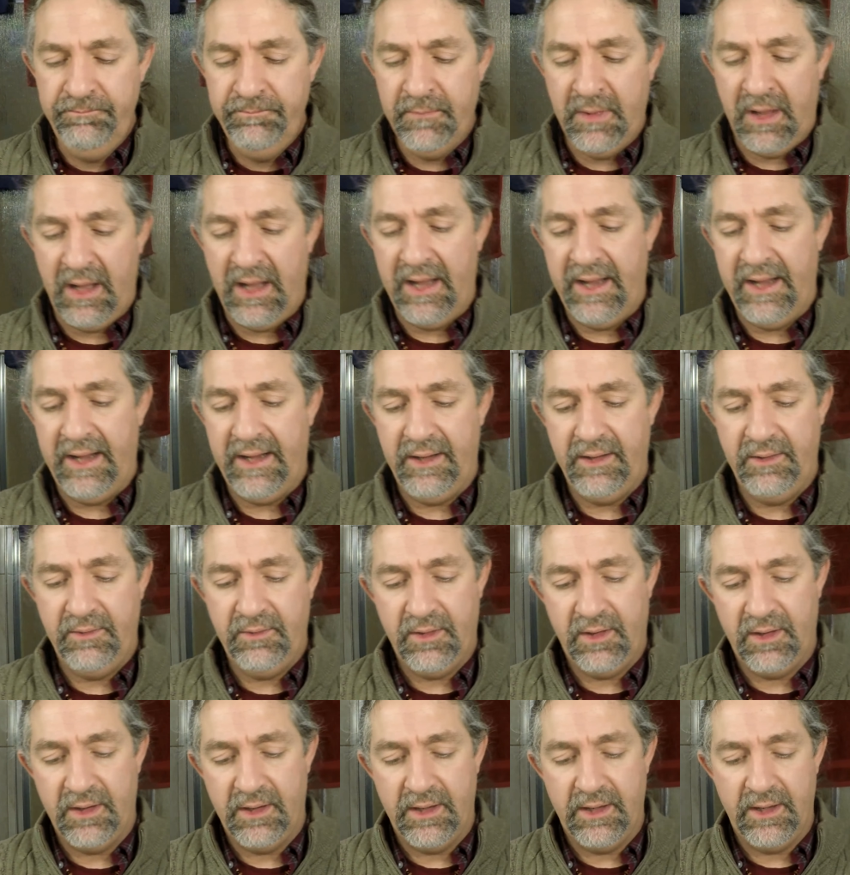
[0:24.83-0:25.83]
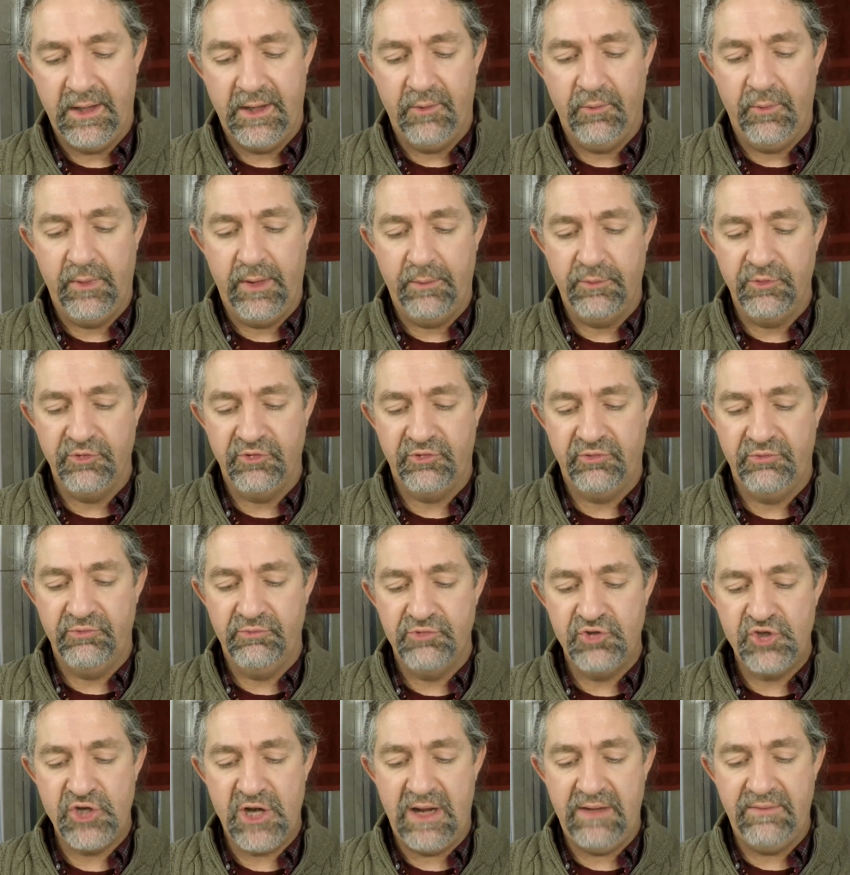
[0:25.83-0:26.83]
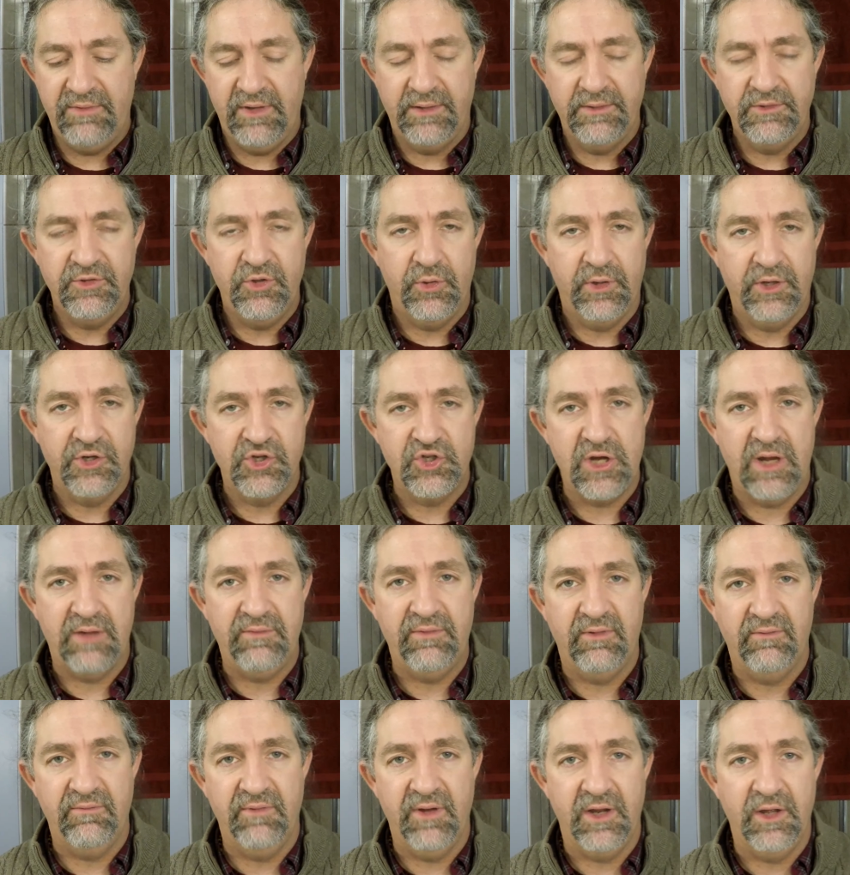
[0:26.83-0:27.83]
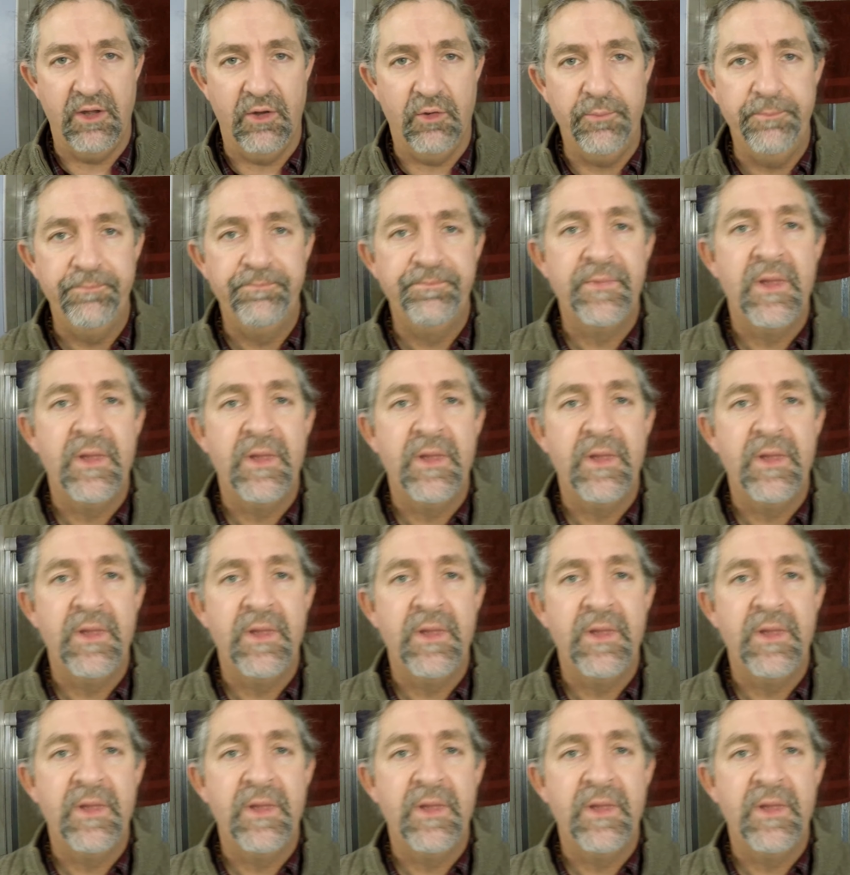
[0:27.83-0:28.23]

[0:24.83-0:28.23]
when I was doing a shaving video,